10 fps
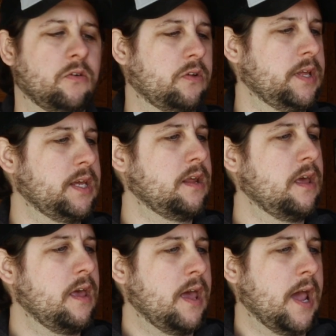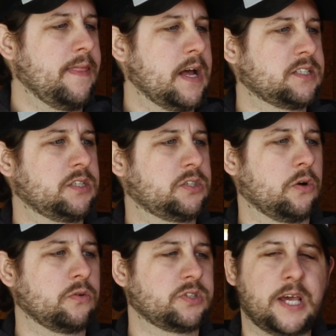clean, and that's the
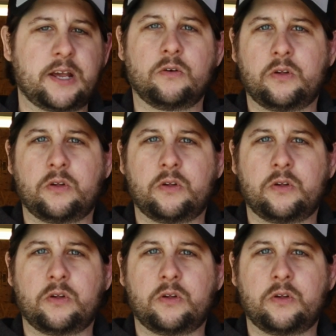Total Cycle